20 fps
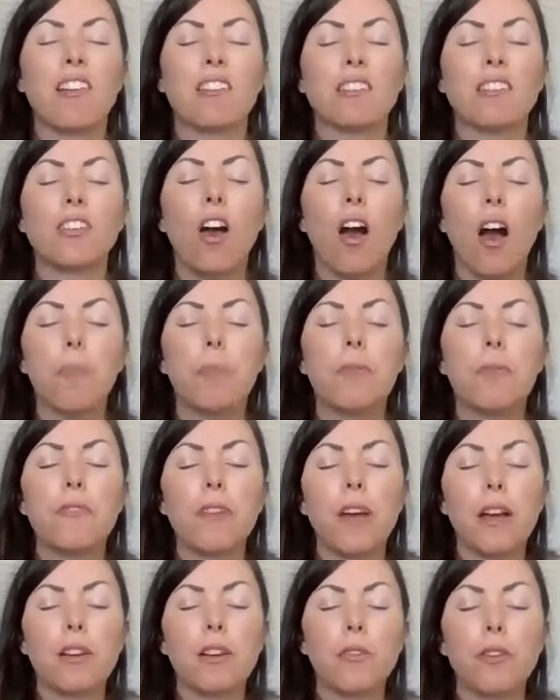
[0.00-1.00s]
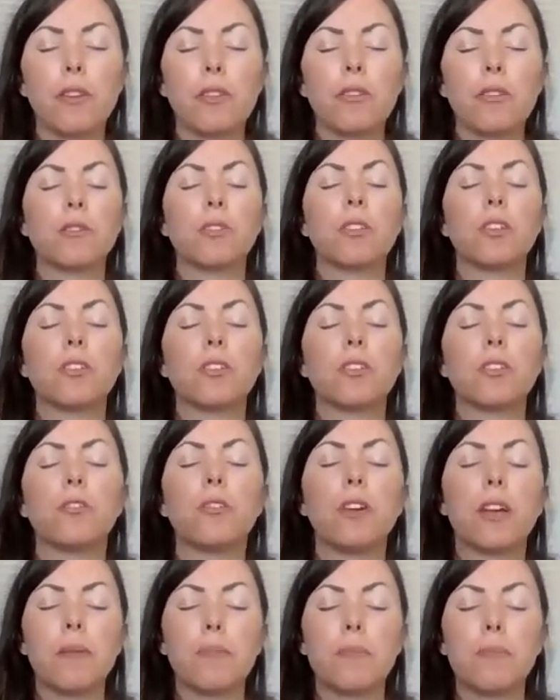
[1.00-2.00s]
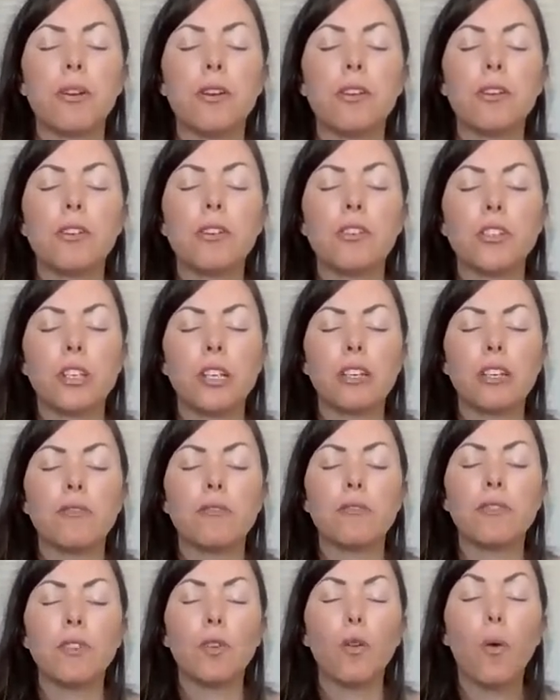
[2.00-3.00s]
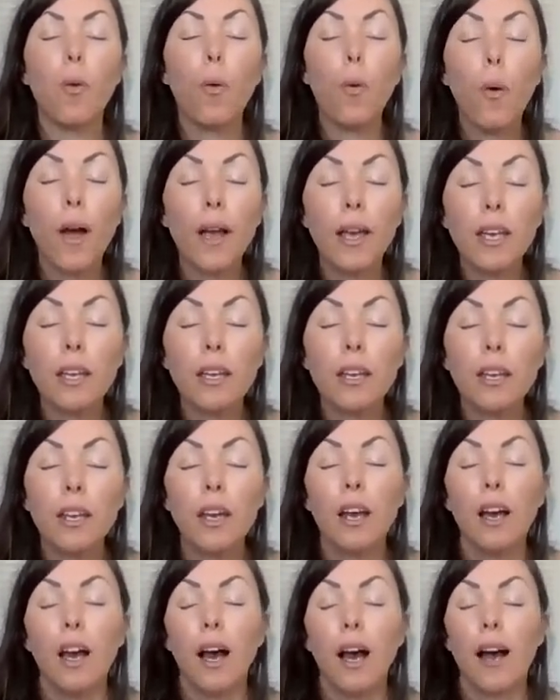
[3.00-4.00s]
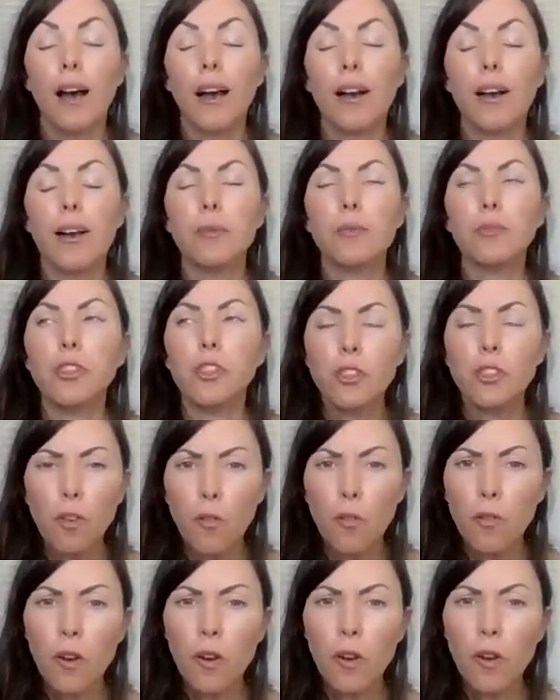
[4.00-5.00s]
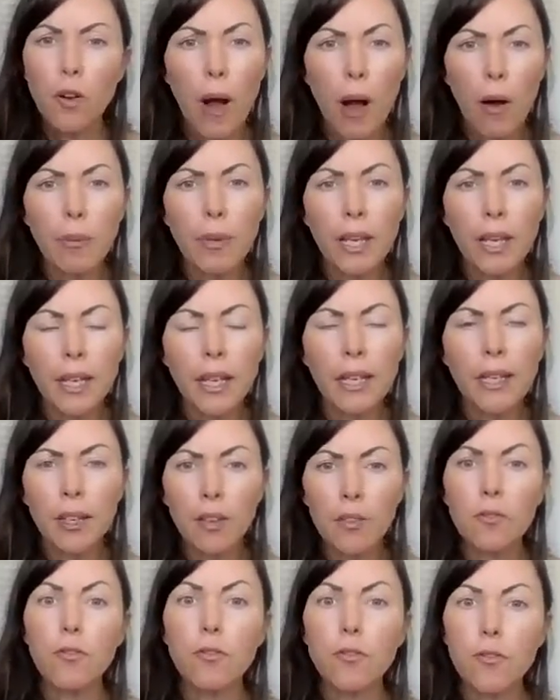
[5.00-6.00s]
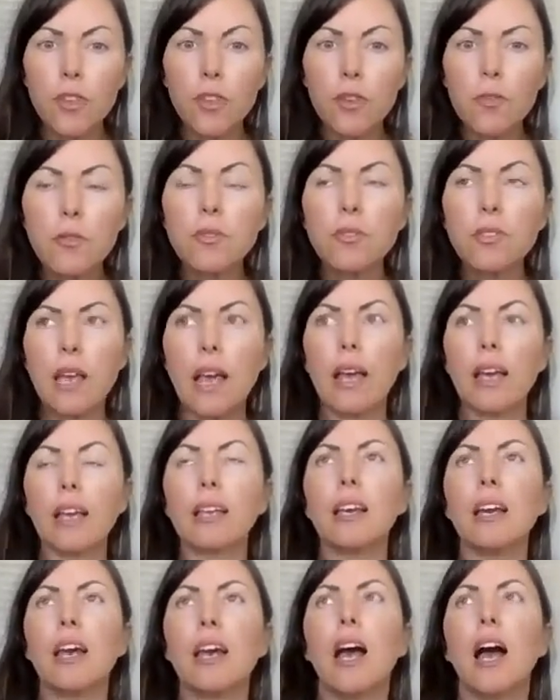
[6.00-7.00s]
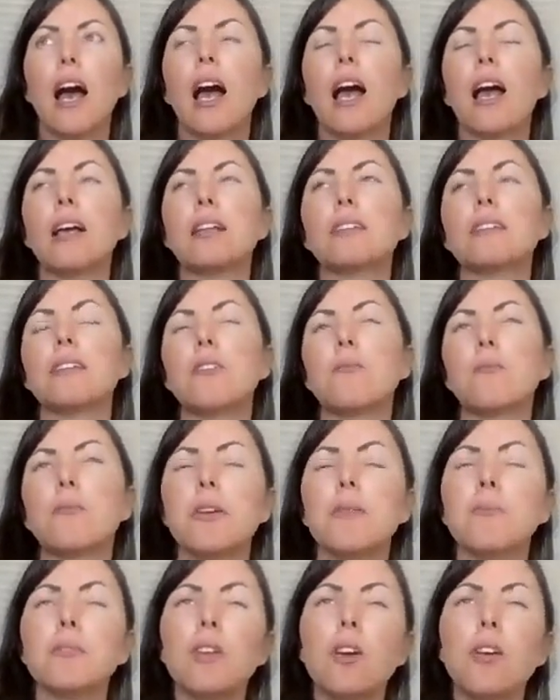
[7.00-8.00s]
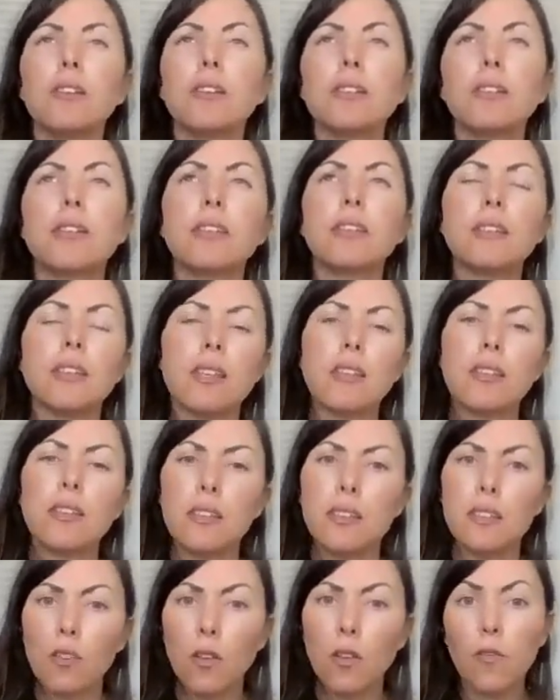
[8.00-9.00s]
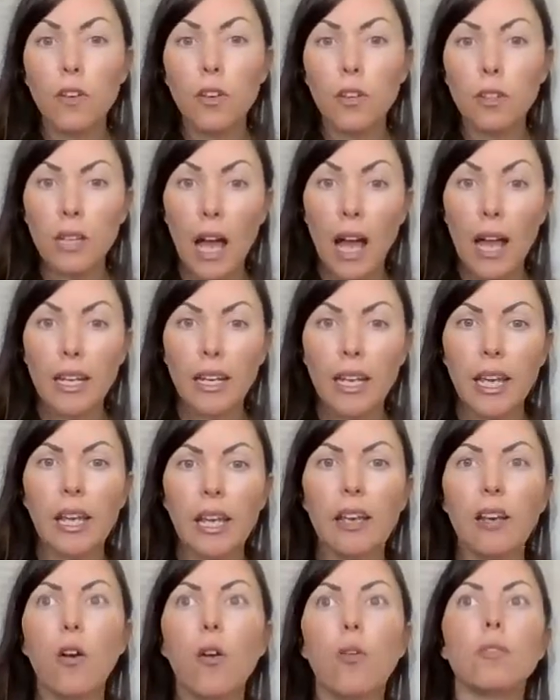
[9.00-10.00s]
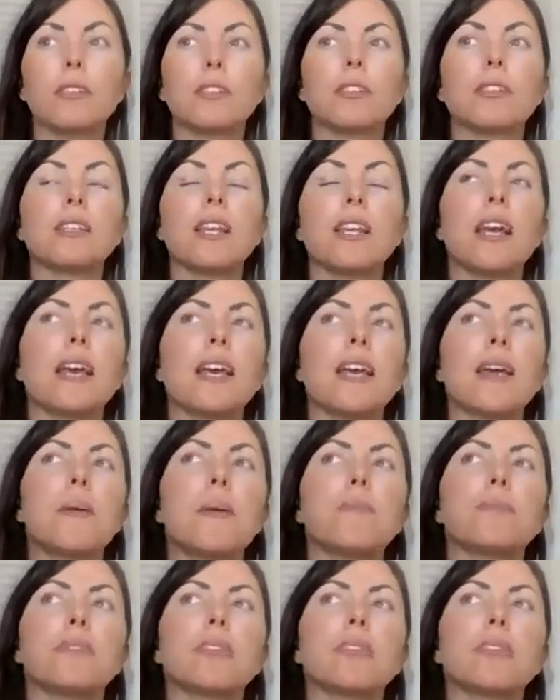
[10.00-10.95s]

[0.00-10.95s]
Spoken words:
on top of that, going through such a great purge. It can feel quite just overwhelming and confusing, and sometimes hard to see the silver lining or stay